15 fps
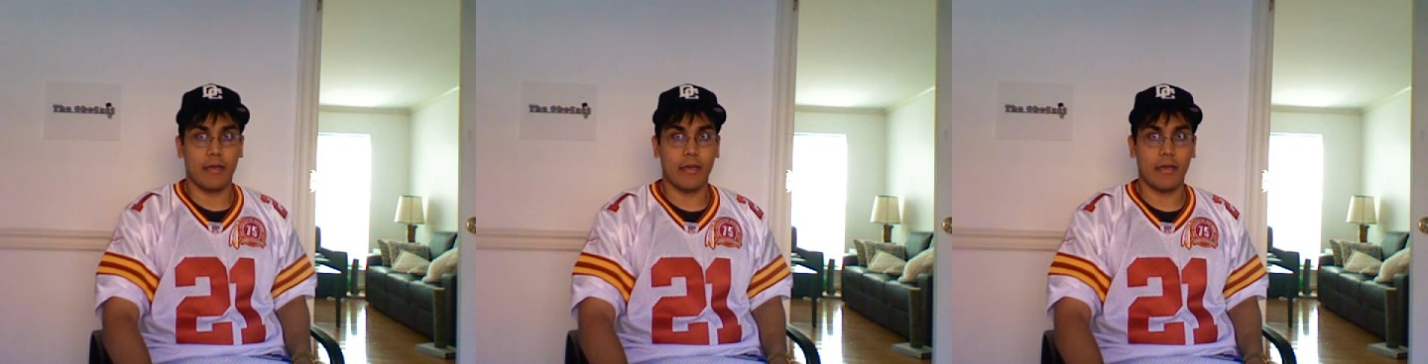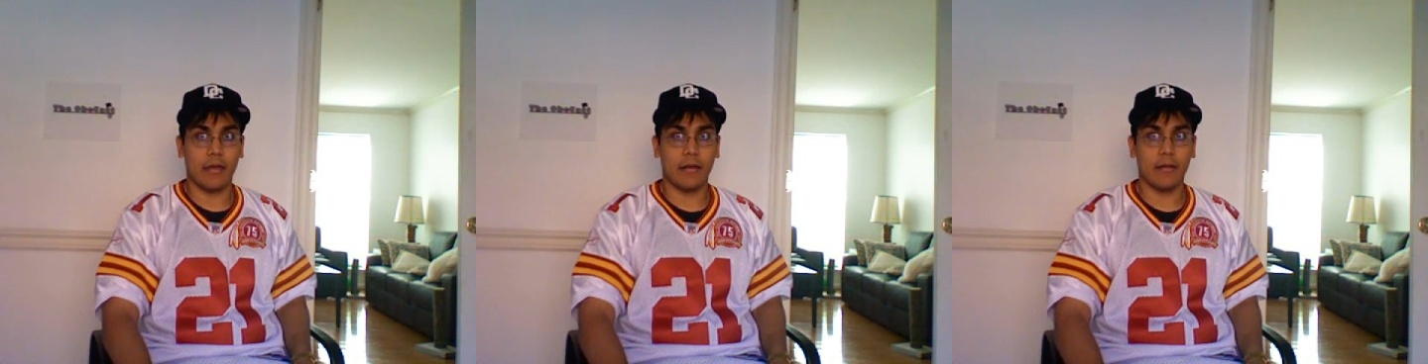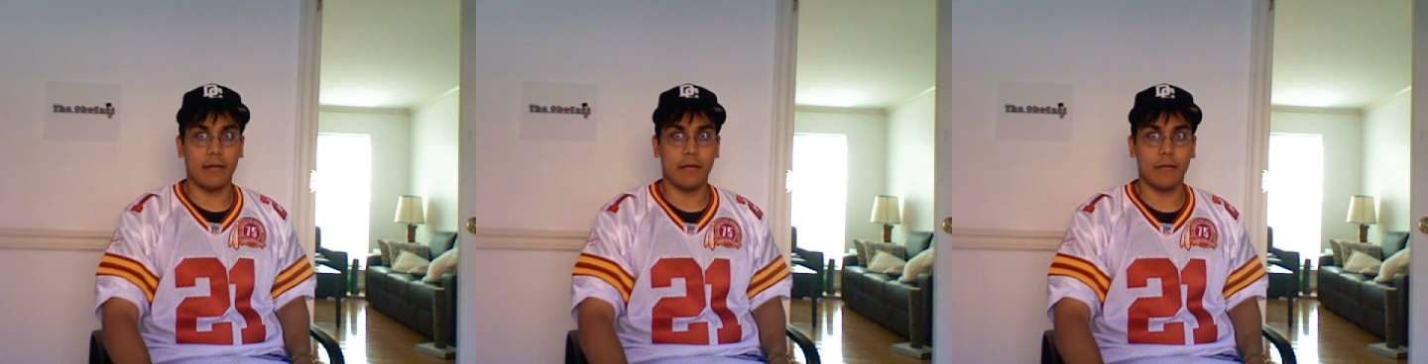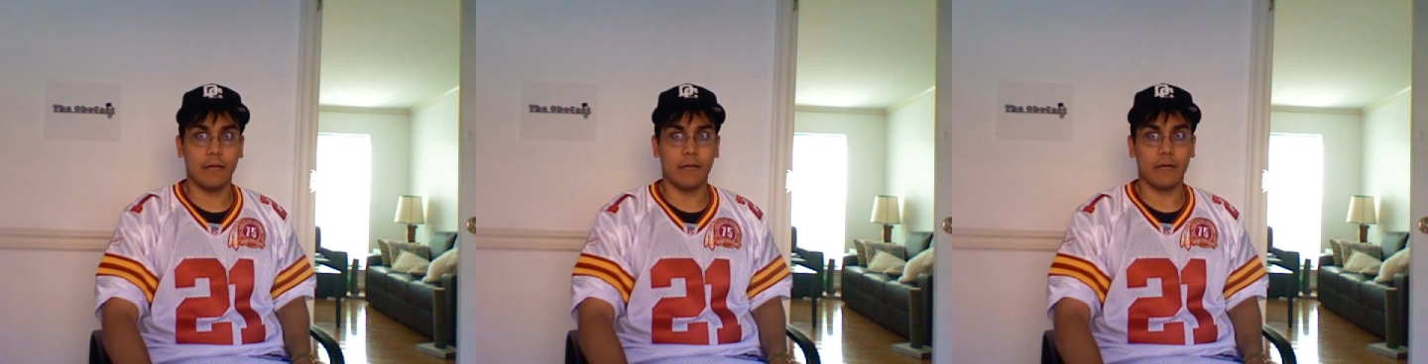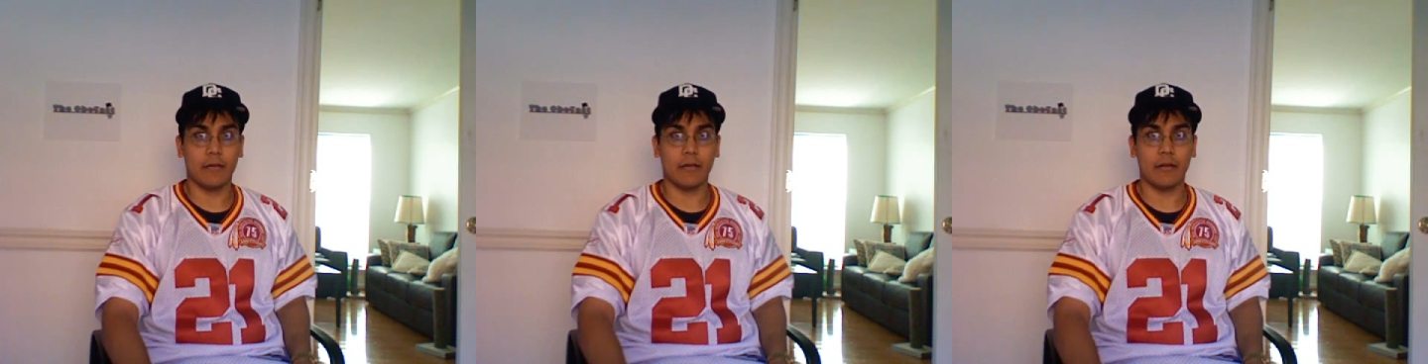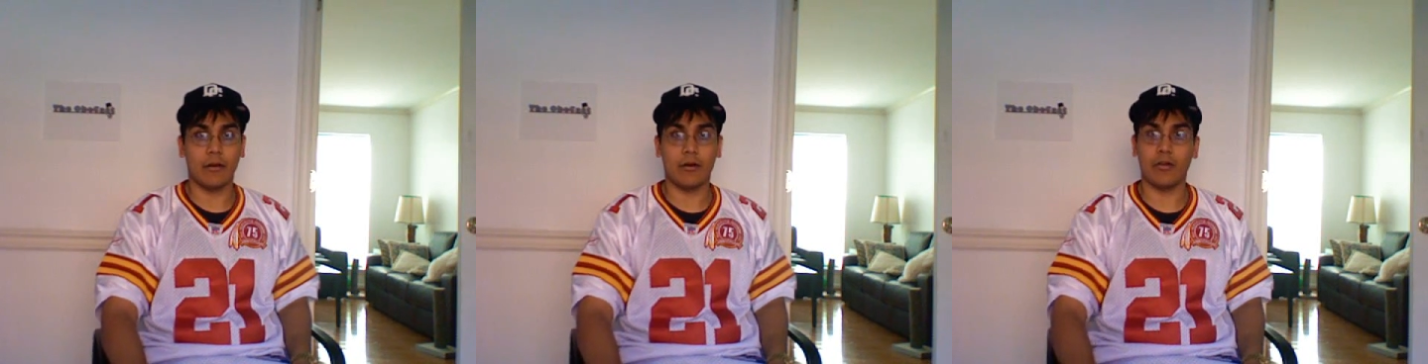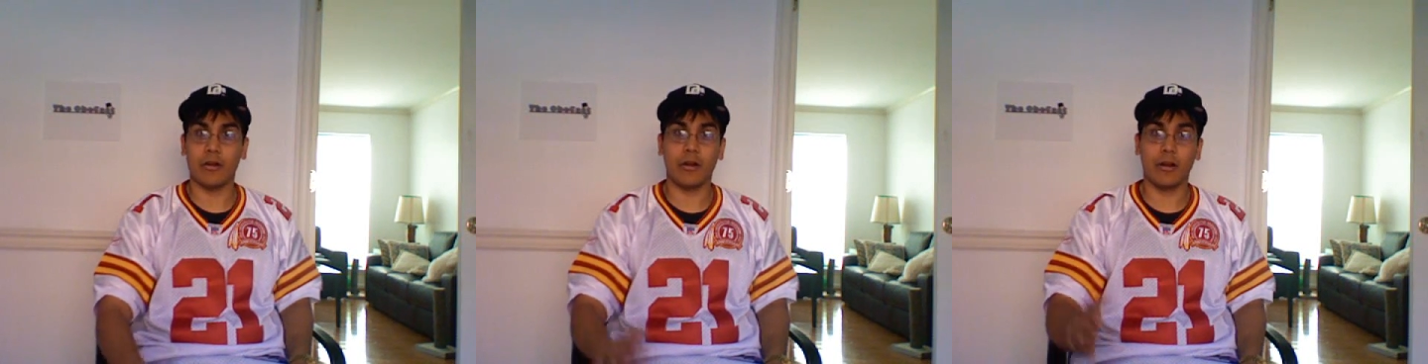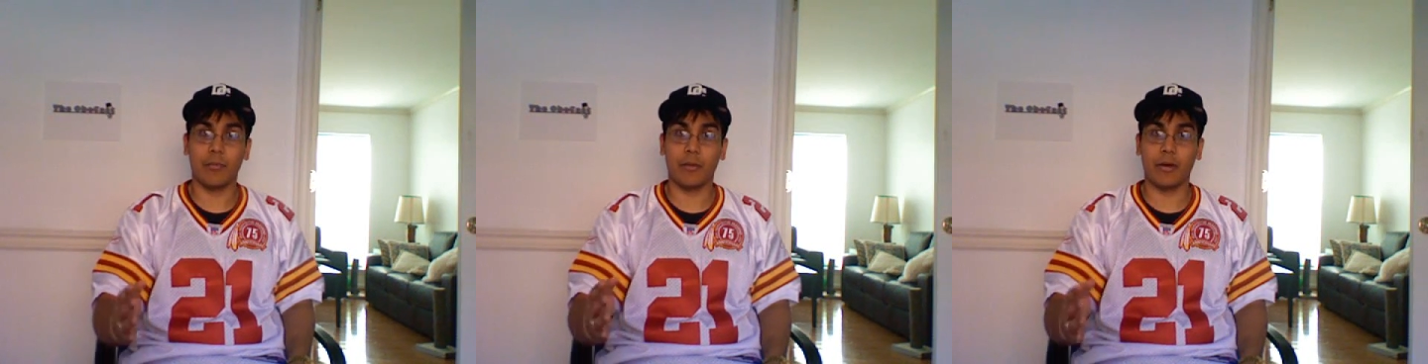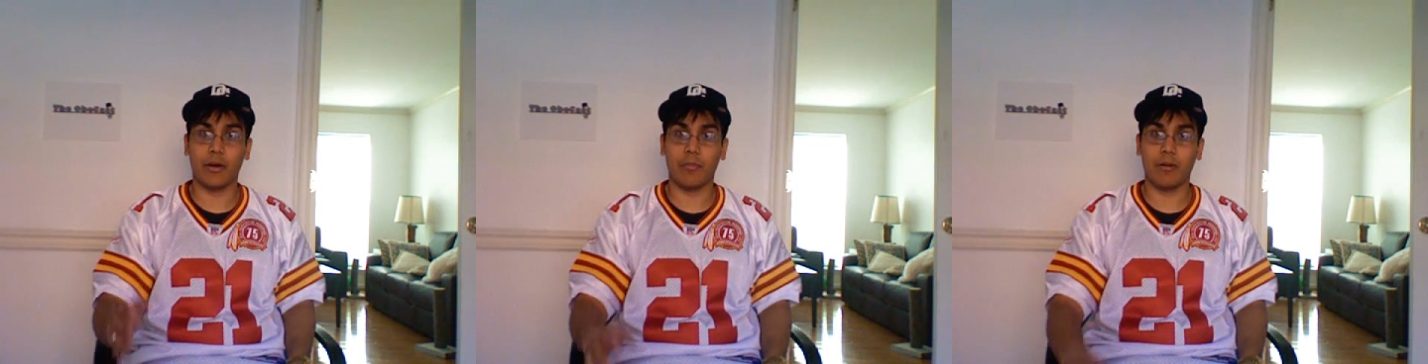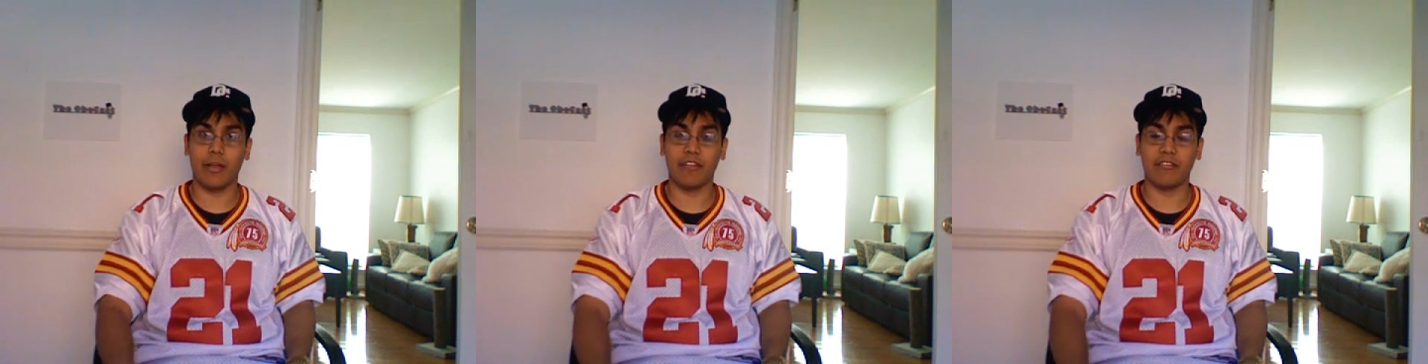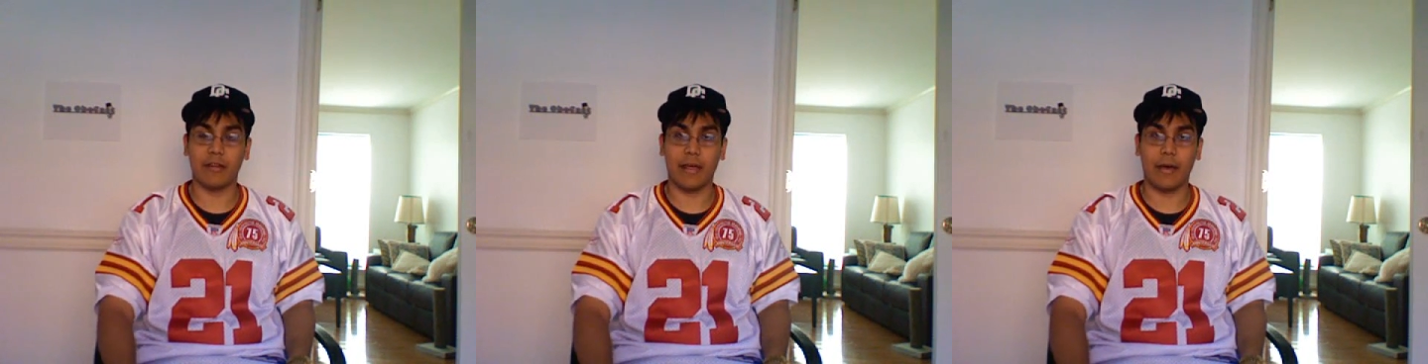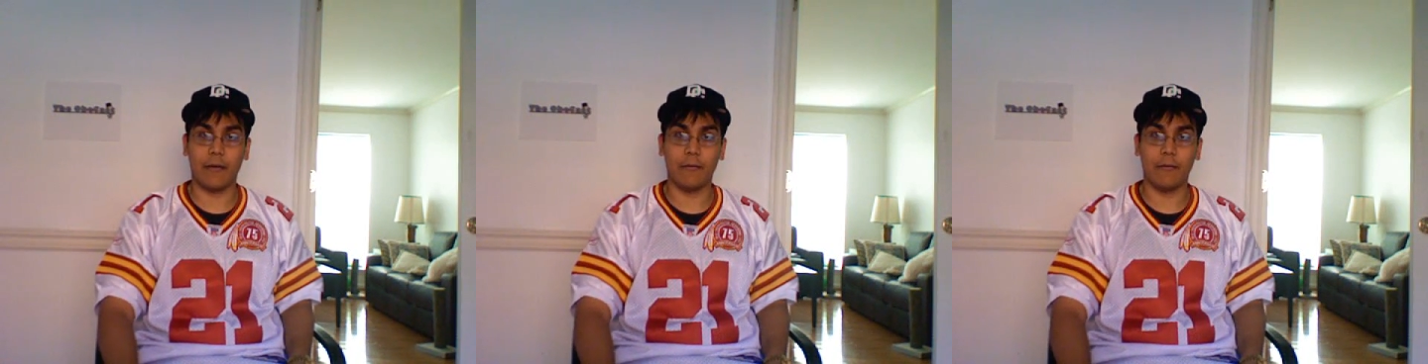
and you're in a better place now.